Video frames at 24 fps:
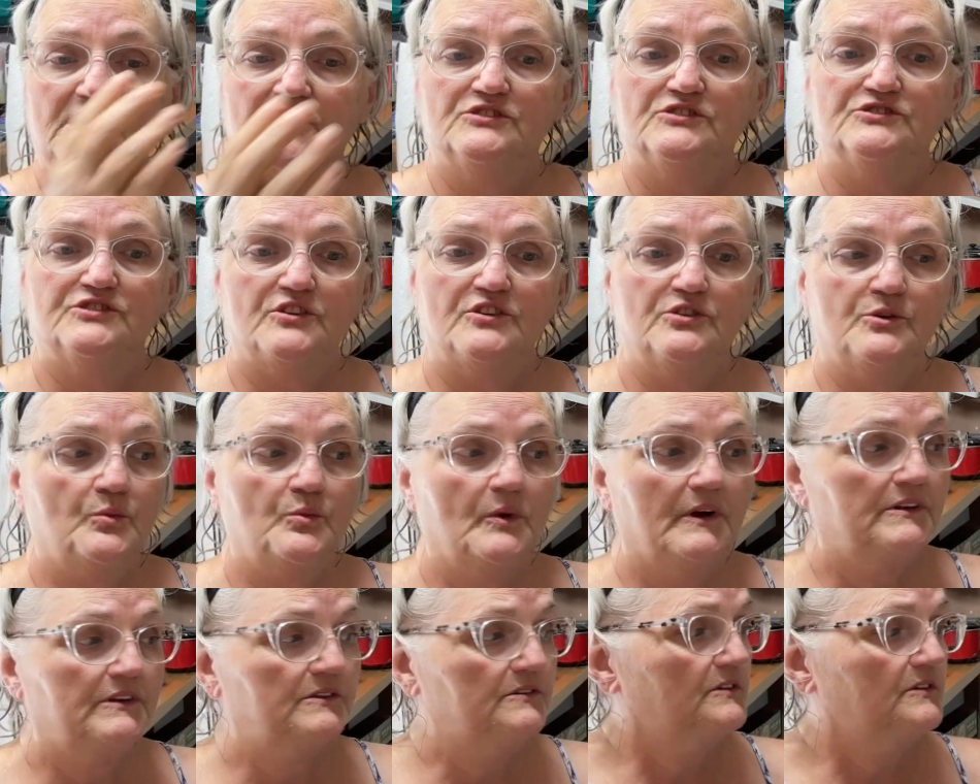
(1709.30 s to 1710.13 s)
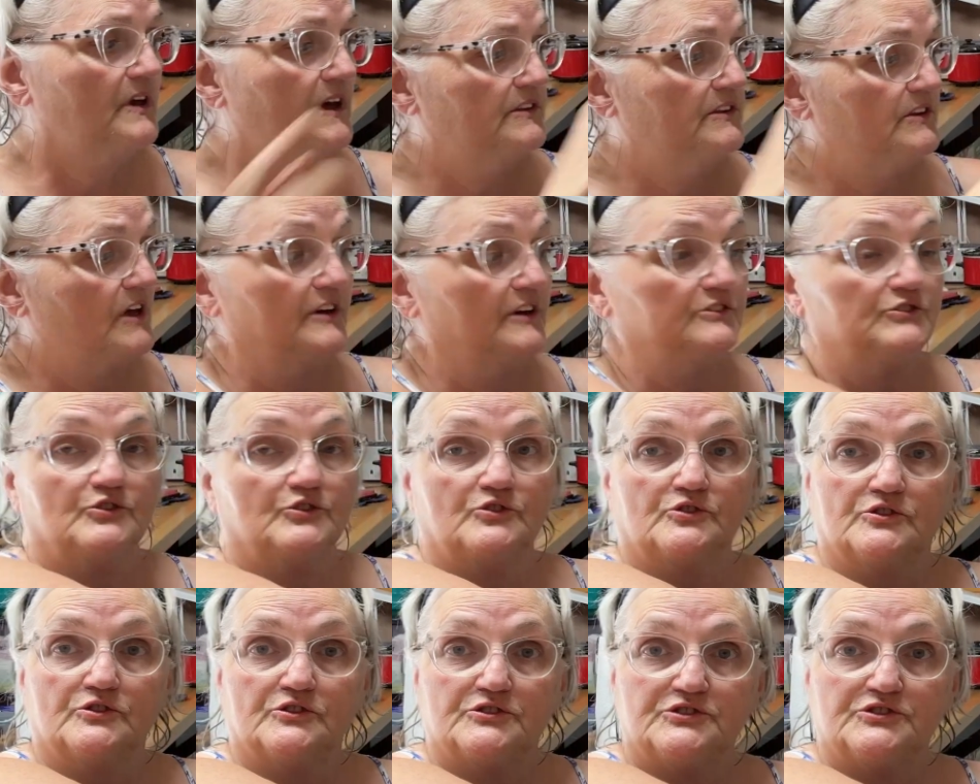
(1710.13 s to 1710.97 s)
so that when, and
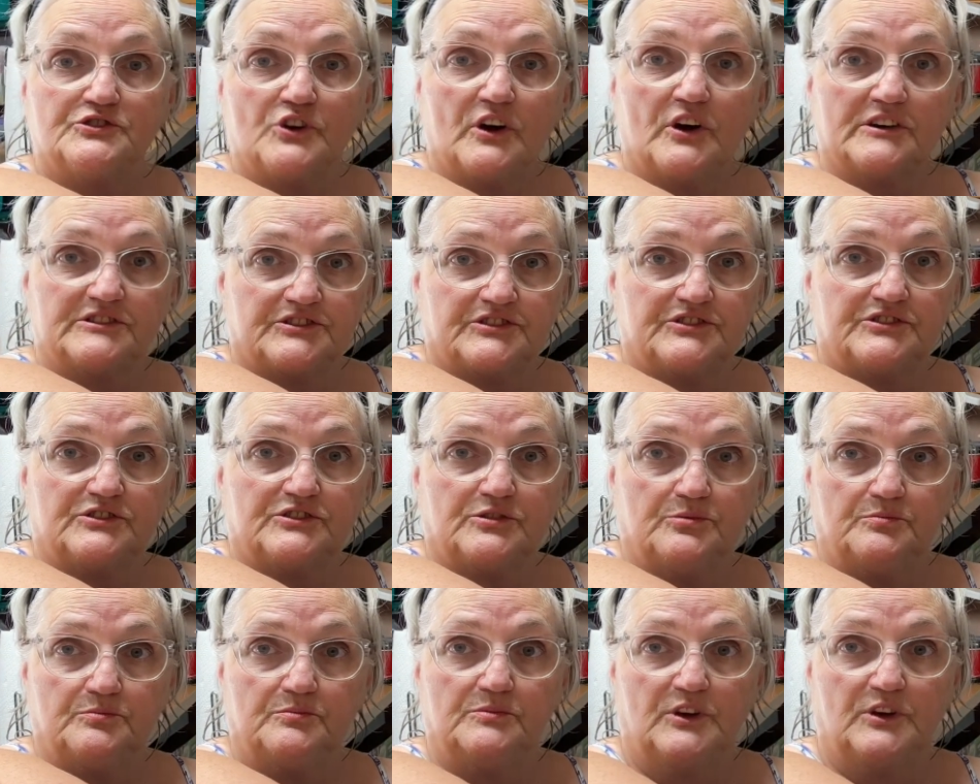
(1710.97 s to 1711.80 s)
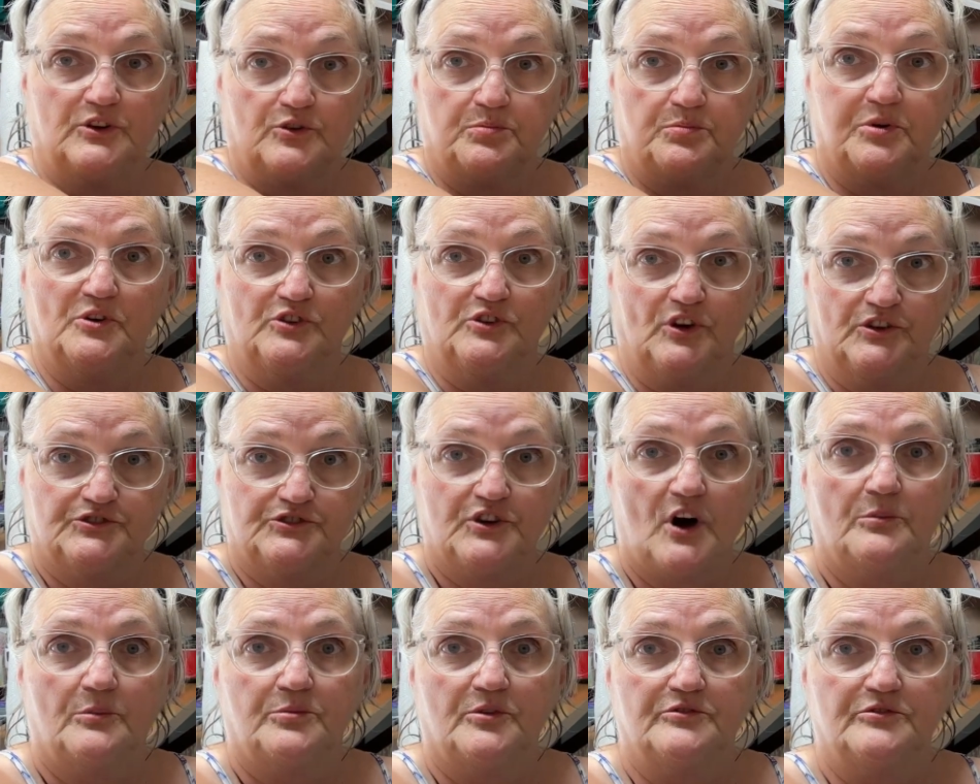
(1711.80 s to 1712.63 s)
your sauce that you're putting on
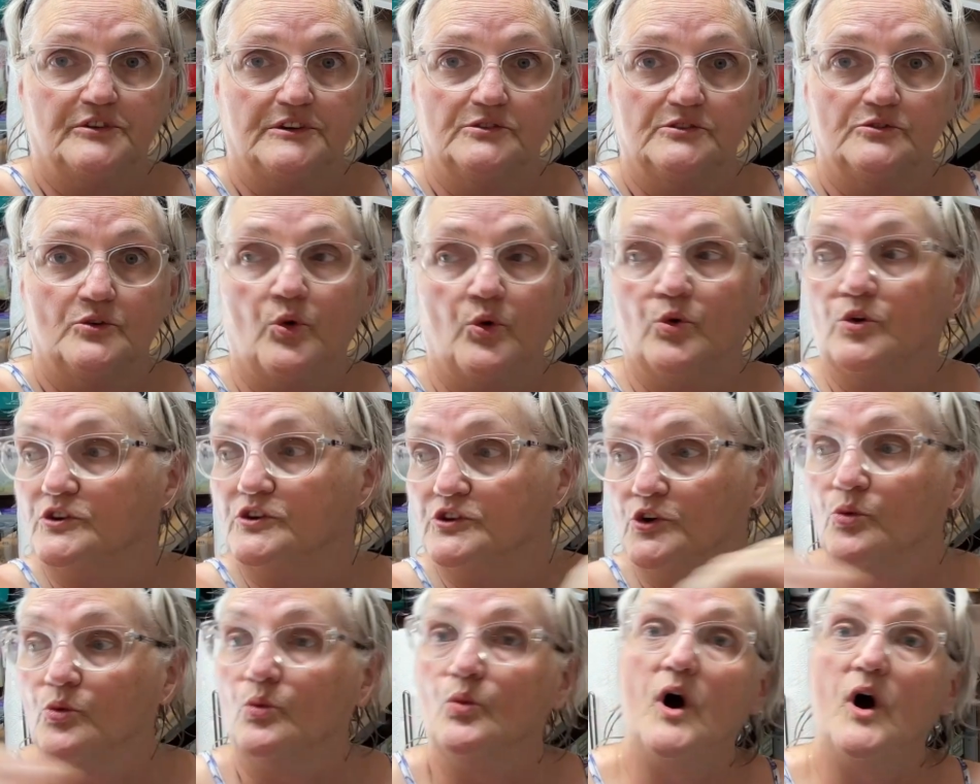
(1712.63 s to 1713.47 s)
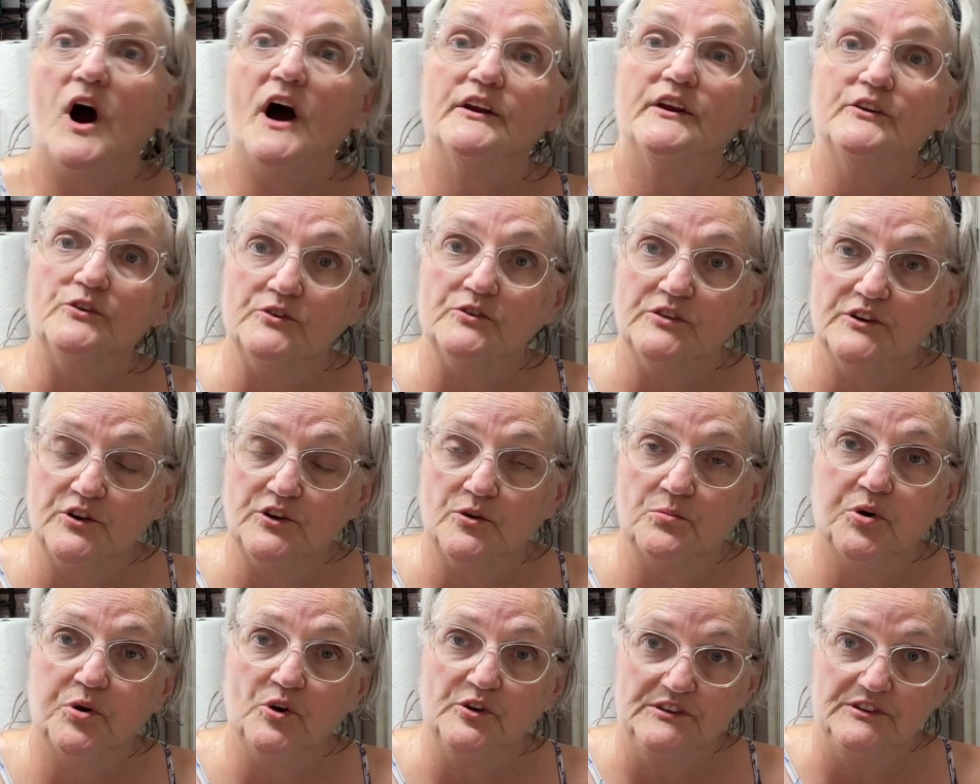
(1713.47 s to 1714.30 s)
top of it, or your water that
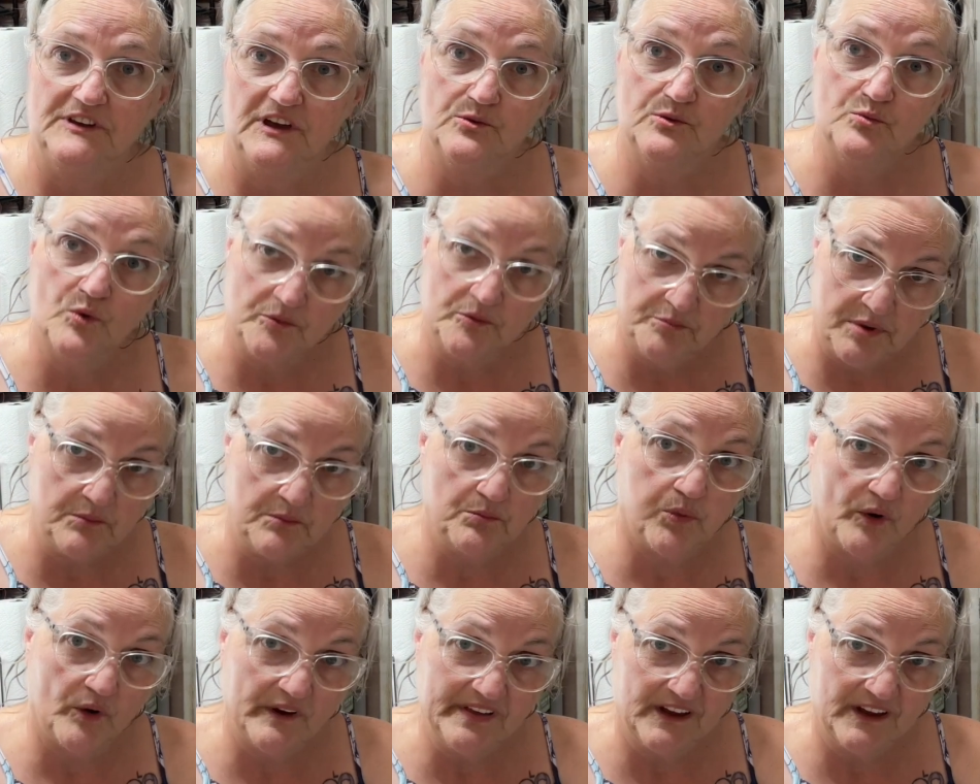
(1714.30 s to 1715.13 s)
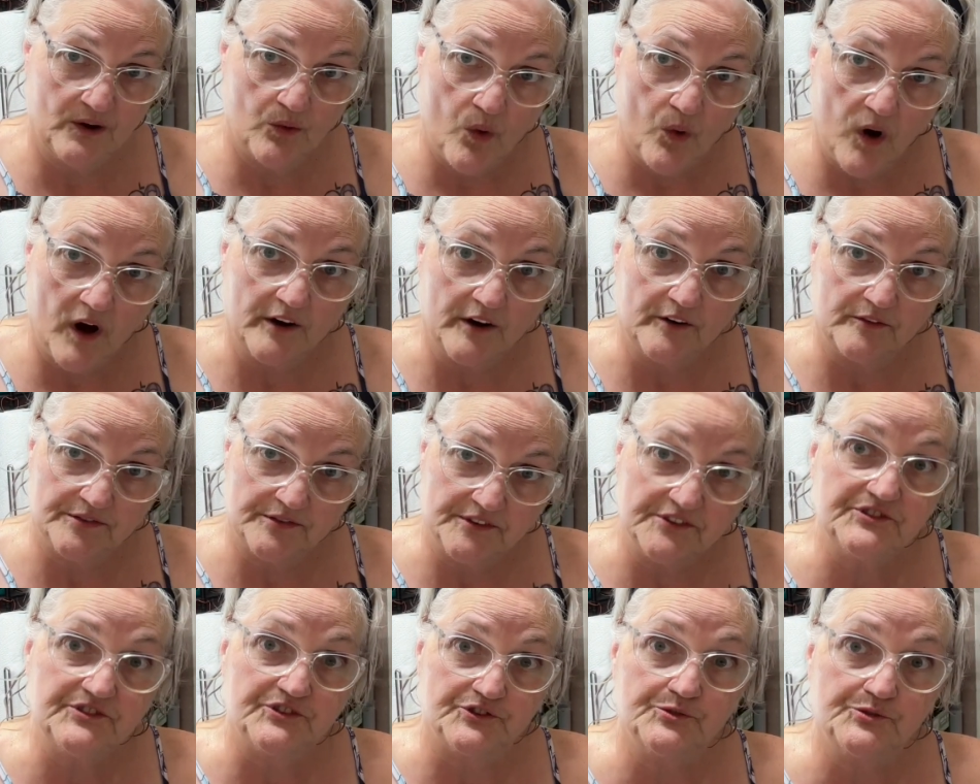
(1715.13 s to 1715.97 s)
you're putting in would be boiling water if
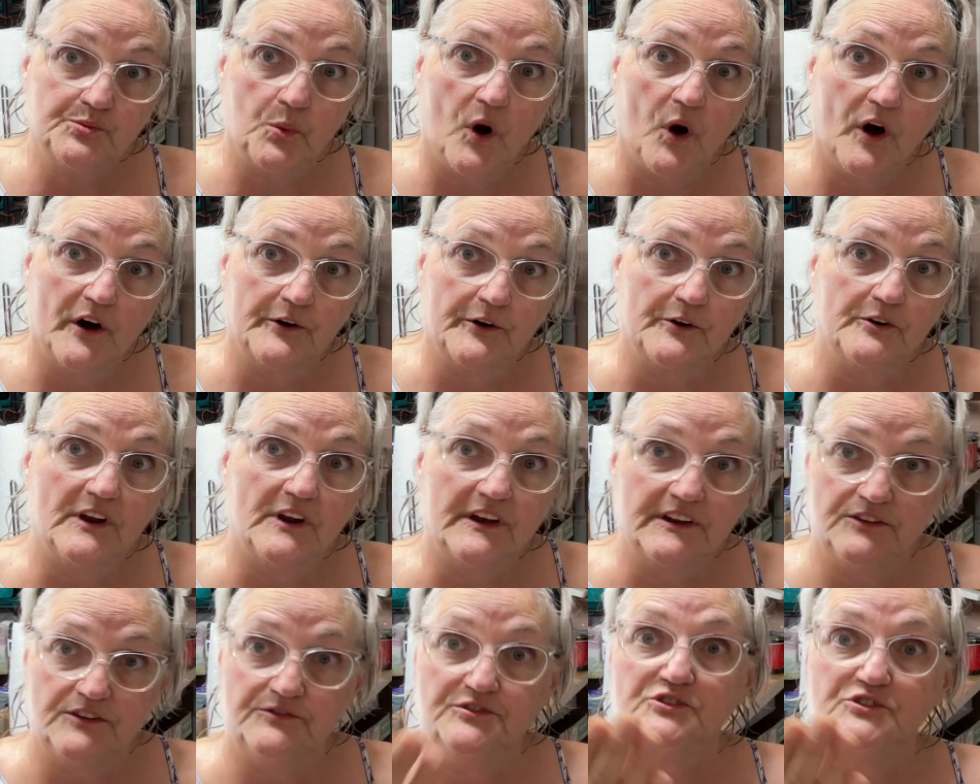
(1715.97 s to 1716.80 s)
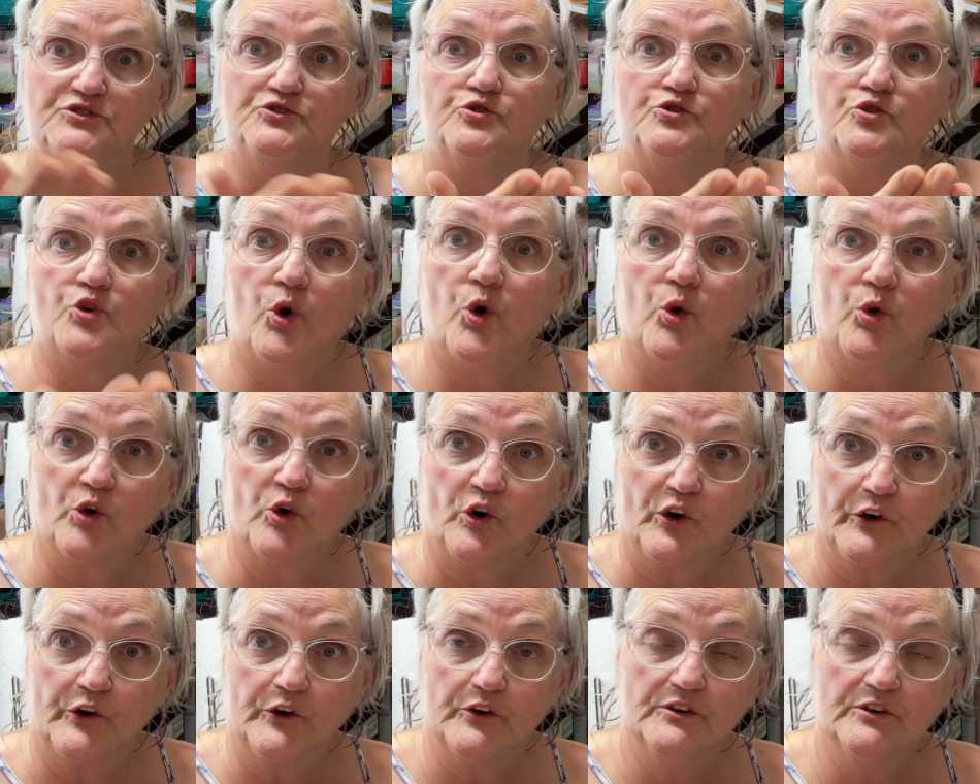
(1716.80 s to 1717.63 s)
it's just water. Like if you do
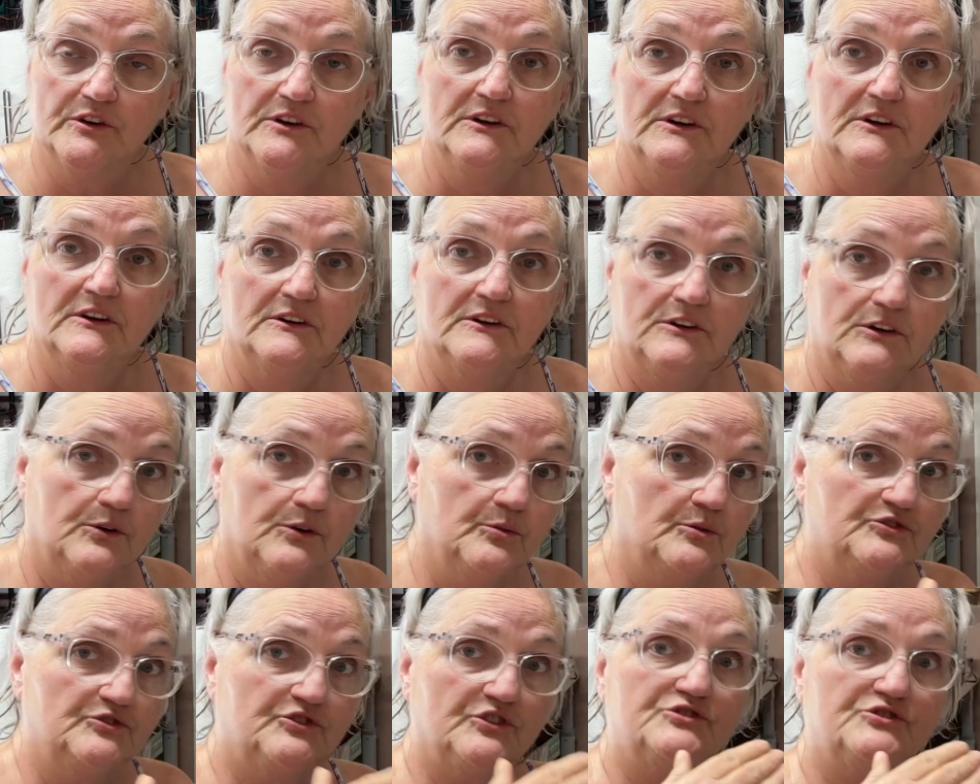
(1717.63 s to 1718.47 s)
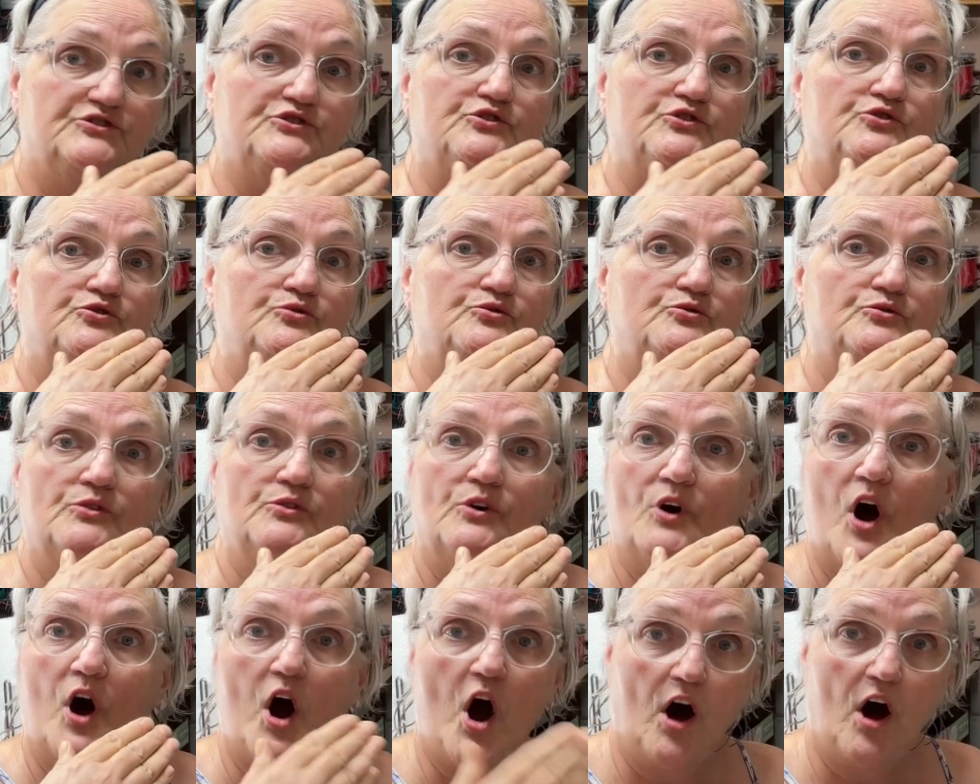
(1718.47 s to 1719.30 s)
corn, you would just do
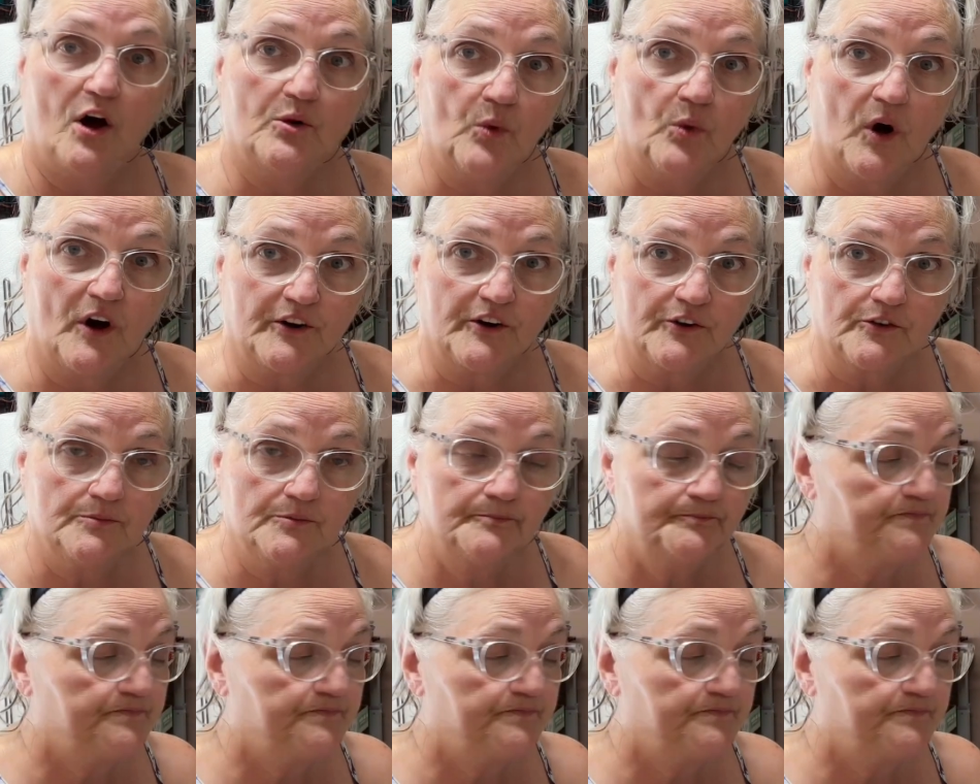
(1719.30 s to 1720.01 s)
hot water.